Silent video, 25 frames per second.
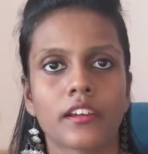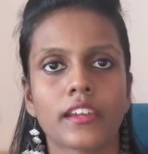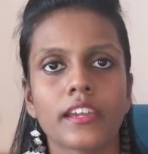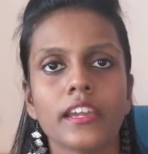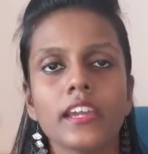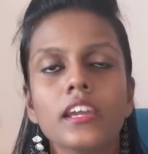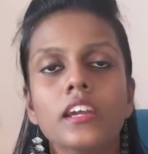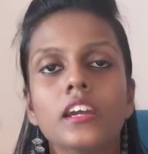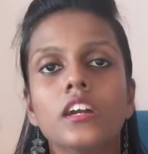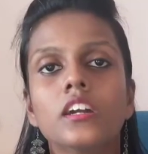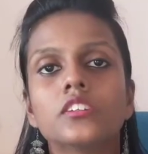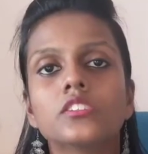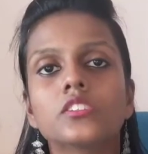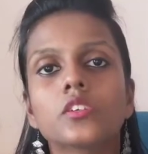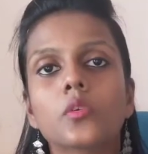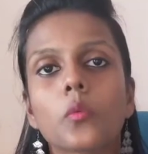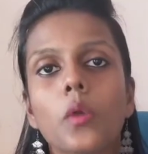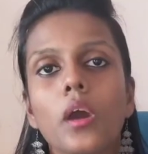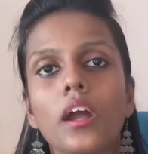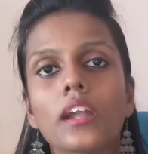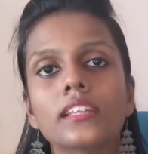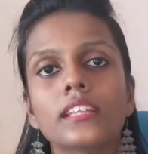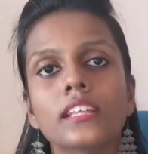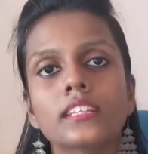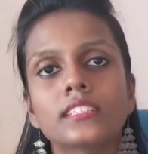Okay, so
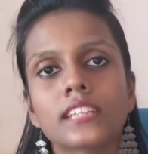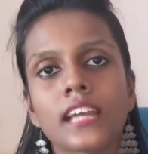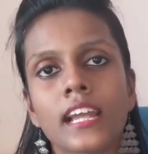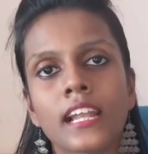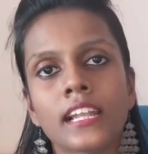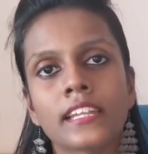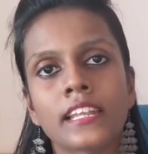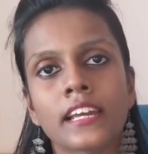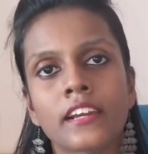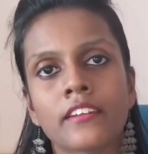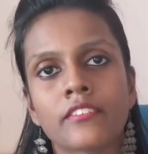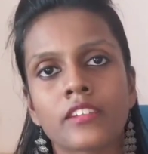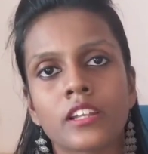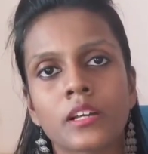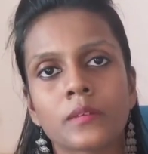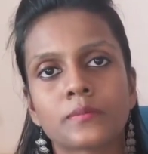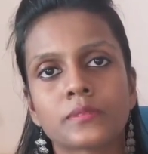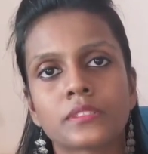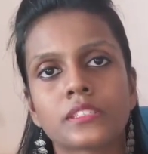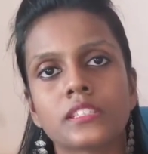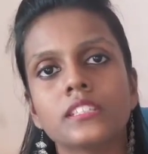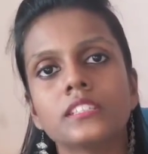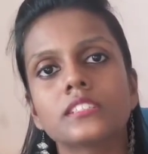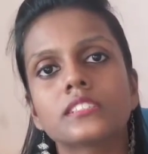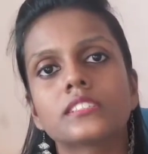what the child
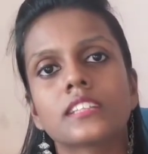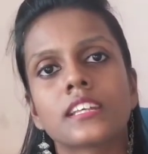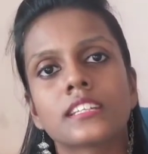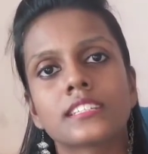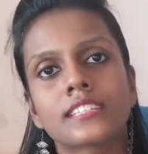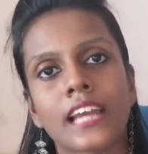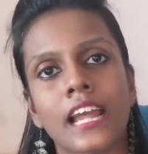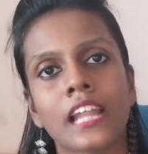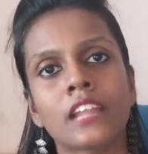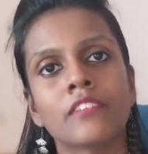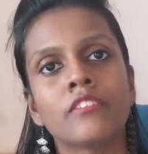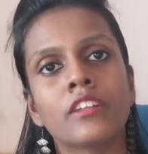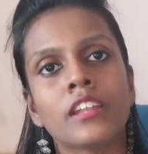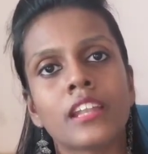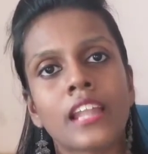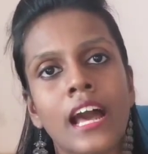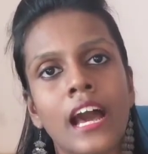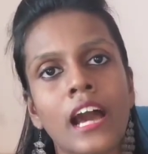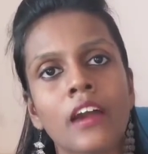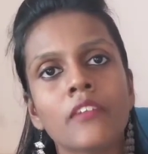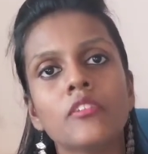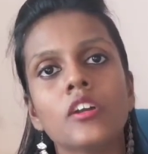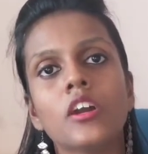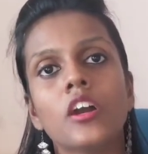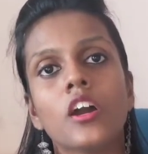develops is the child will
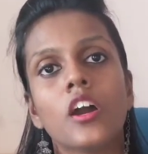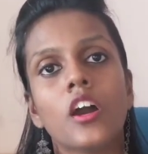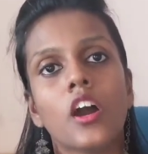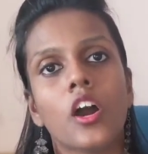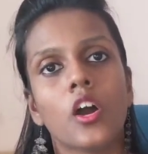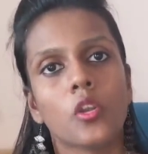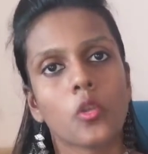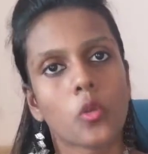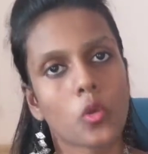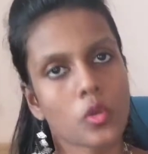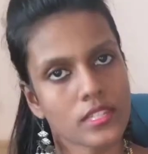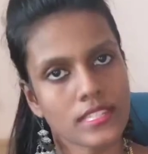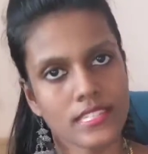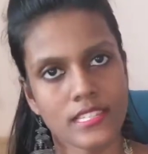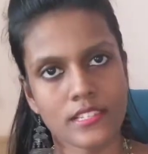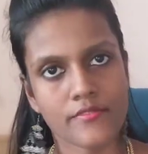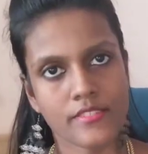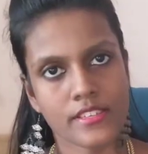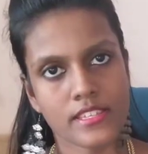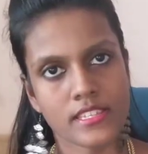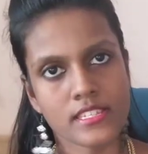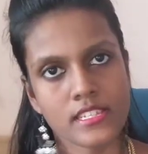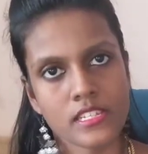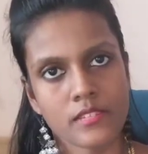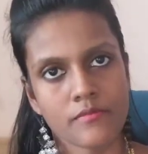have low
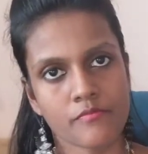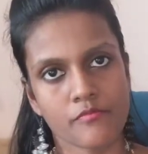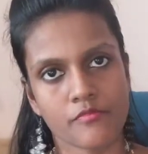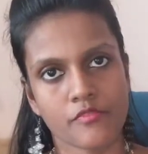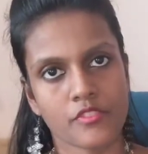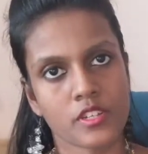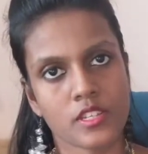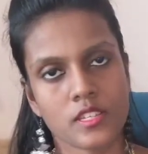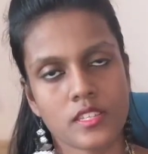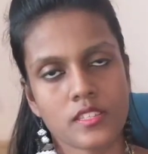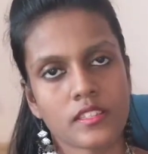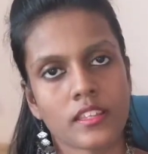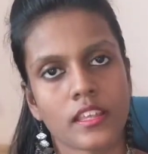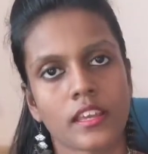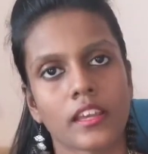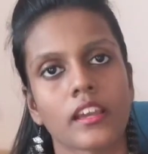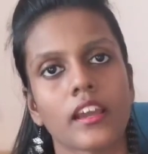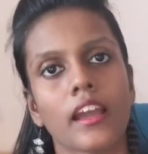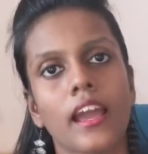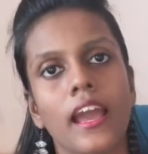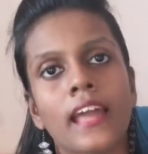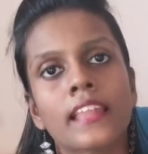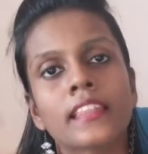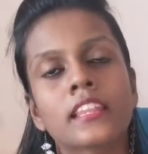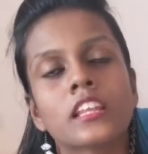self-esteem, first thing,
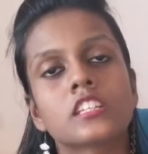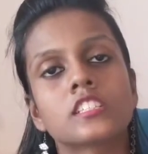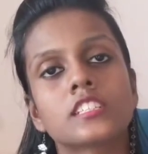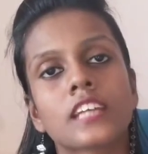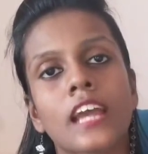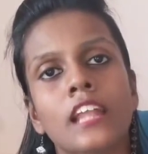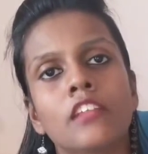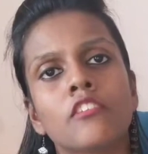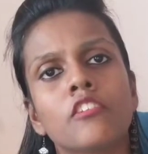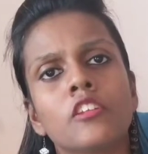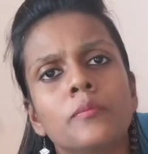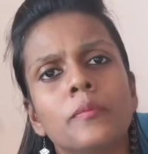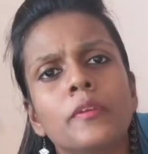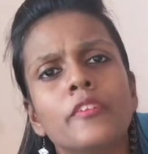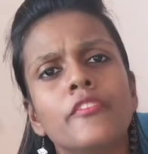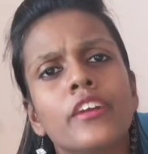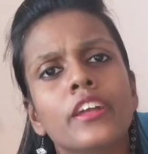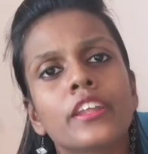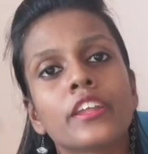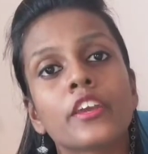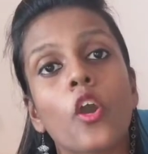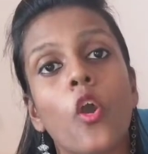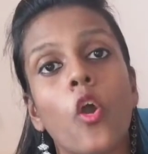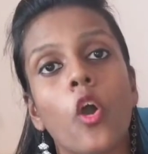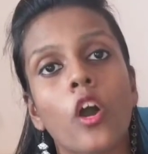and the child will be
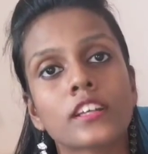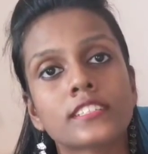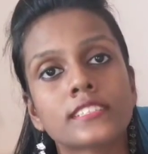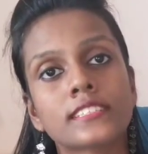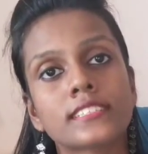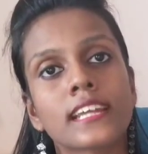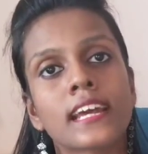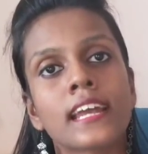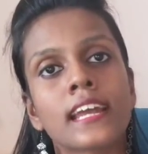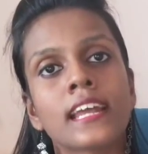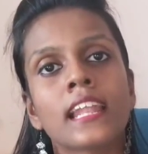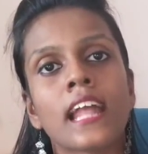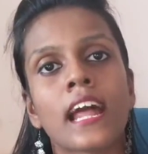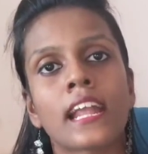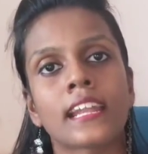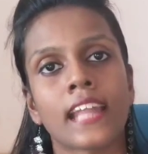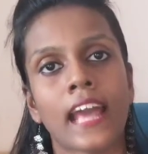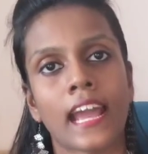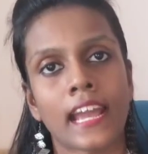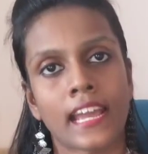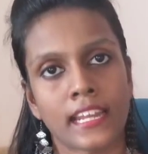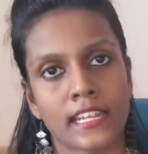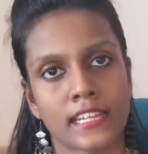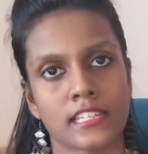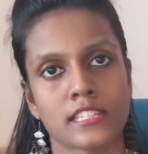very hostile and
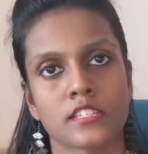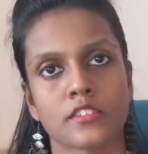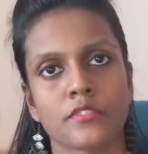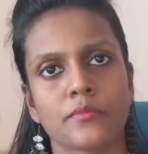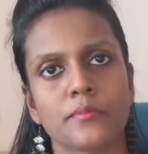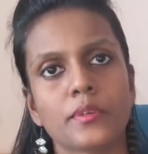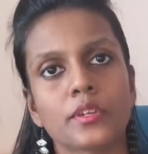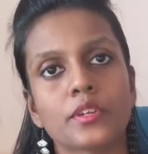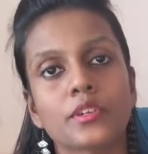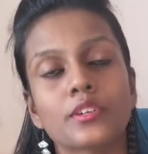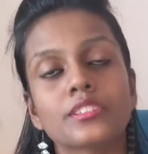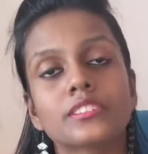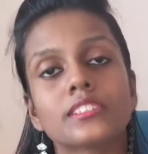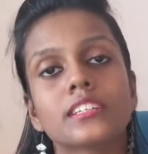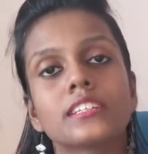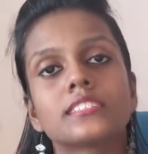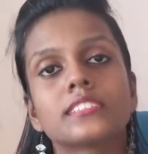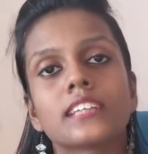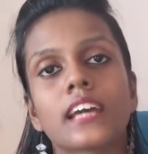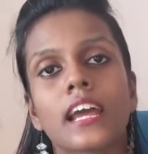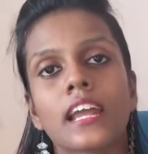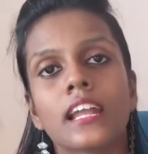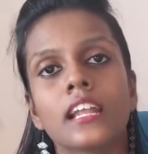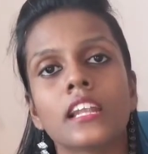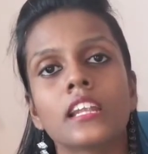aggressive, because the
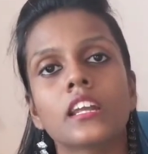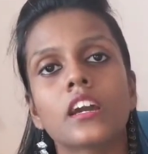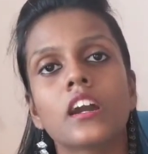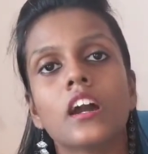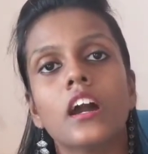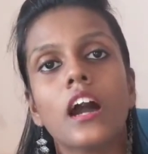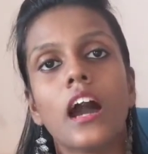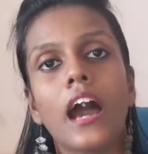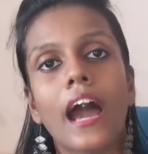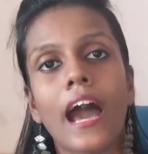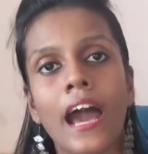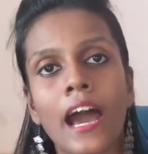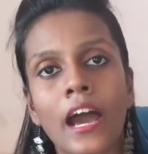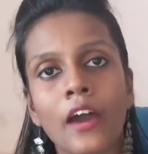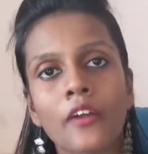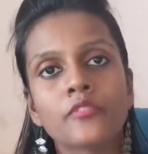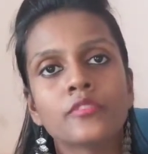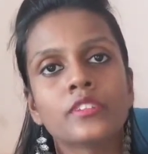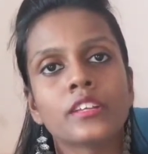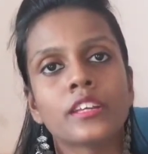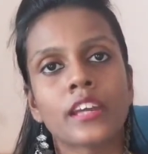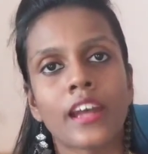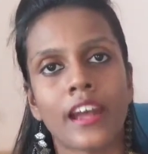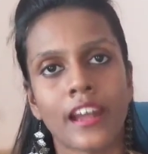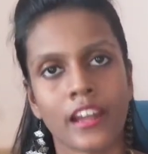child
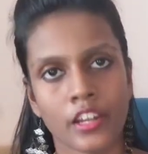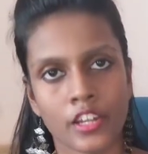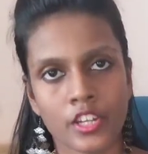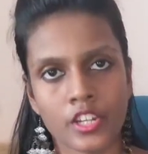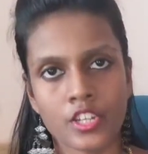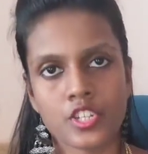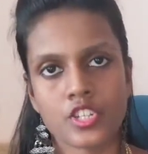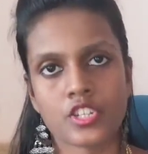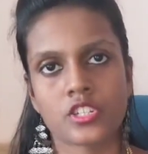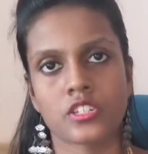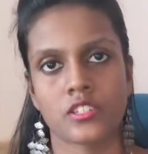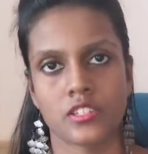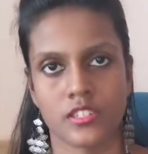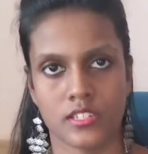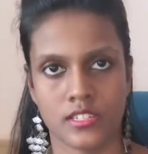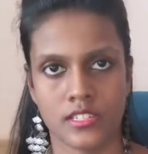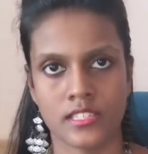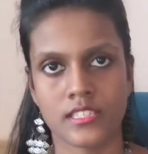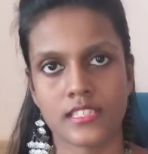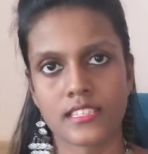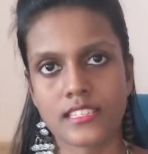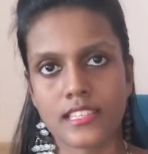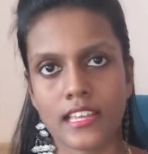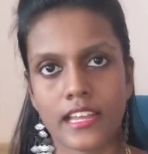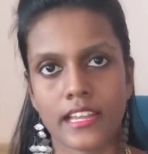have their aggression
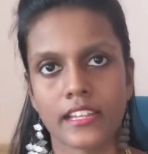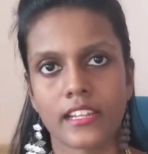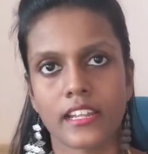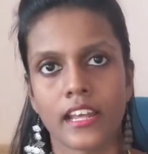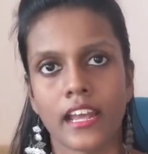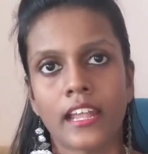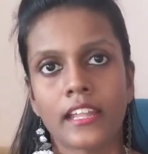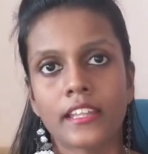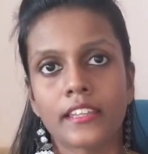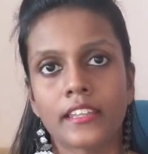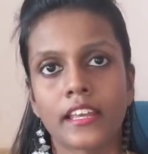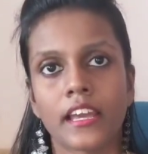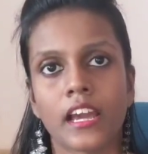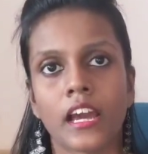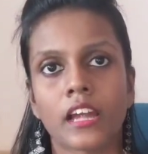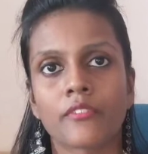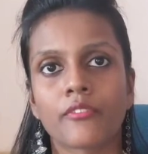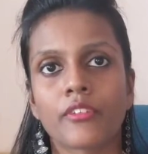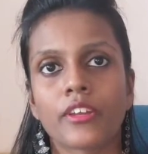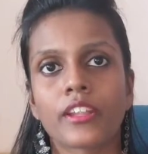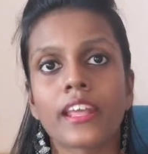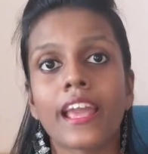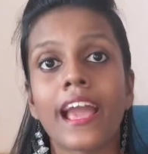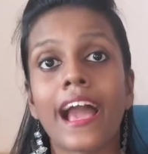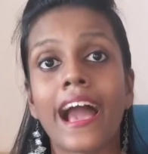inside and they
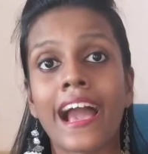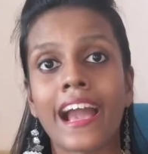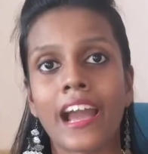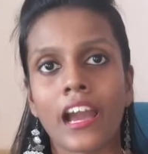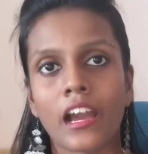are very